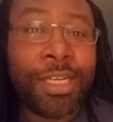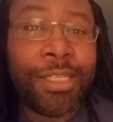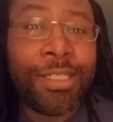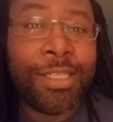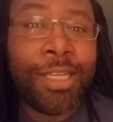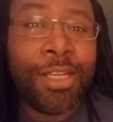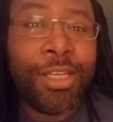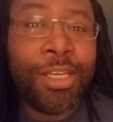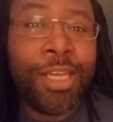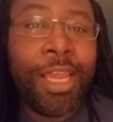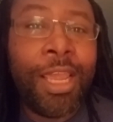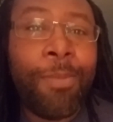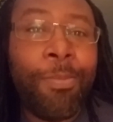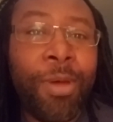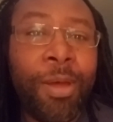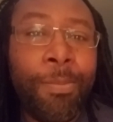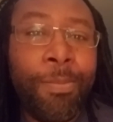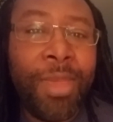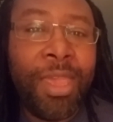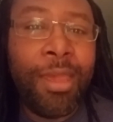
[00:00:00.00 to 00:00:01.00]
I said, "Yeah,
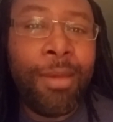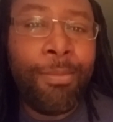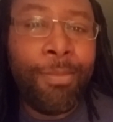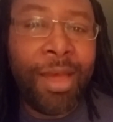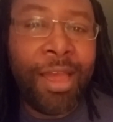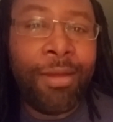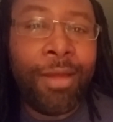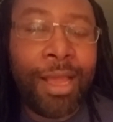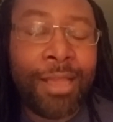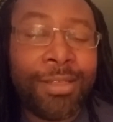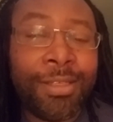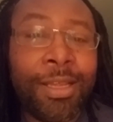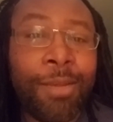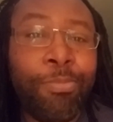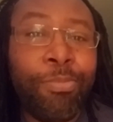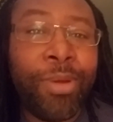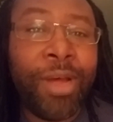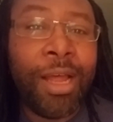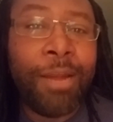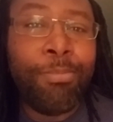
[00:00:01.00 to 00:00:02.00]
but I
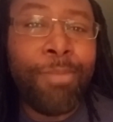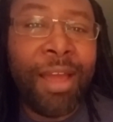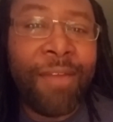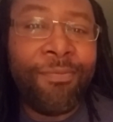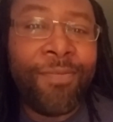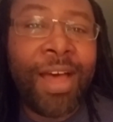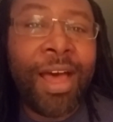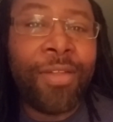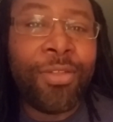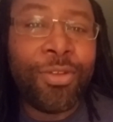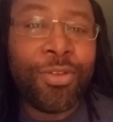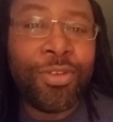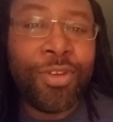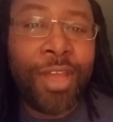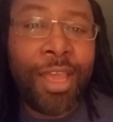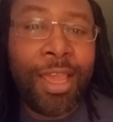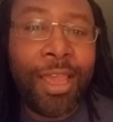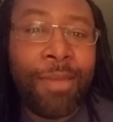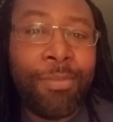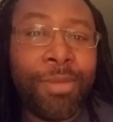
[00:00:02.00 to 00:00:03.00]
said, but my father's
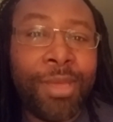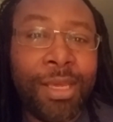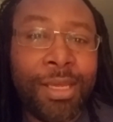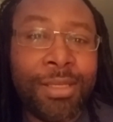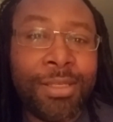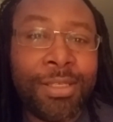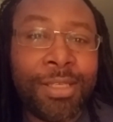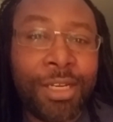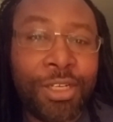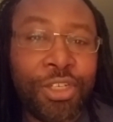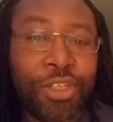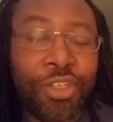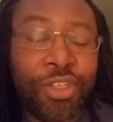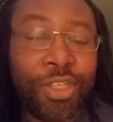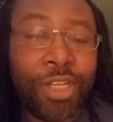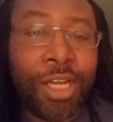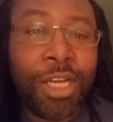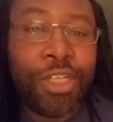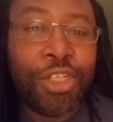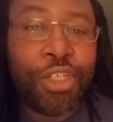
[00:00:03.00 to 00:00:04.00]
name is such and
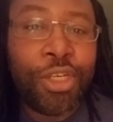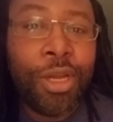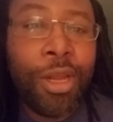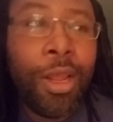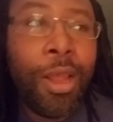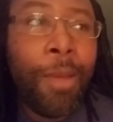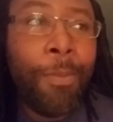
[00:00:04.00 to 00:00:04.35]
such,